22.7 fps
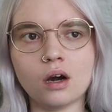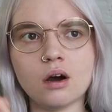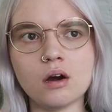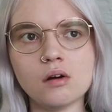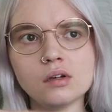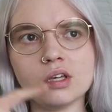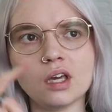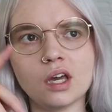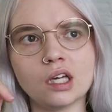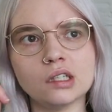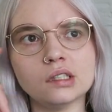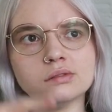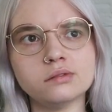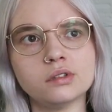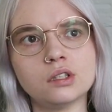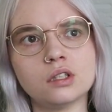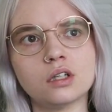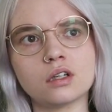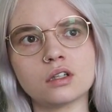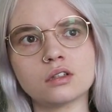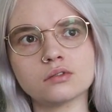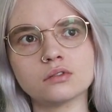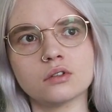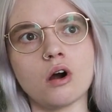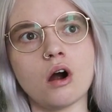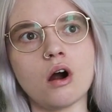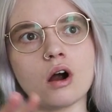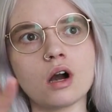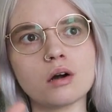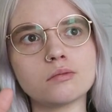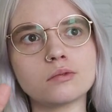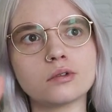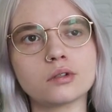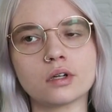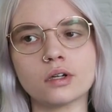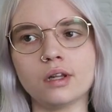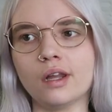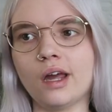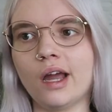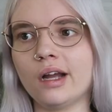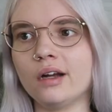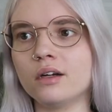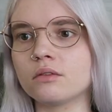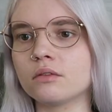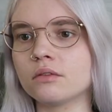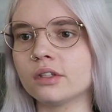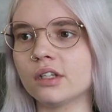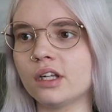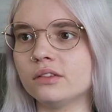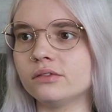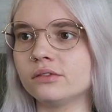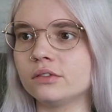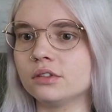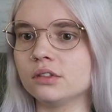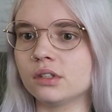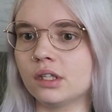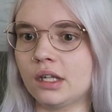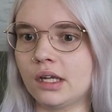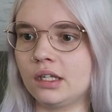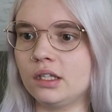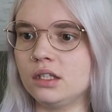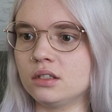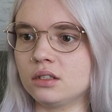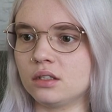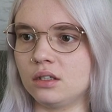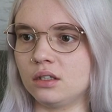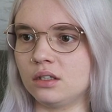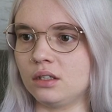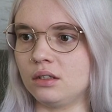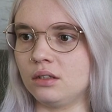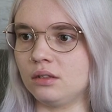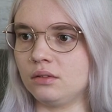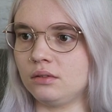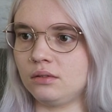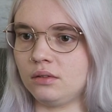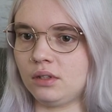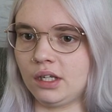oh yeah, if we cut off the arm or the leg or whatever, then he's gonna...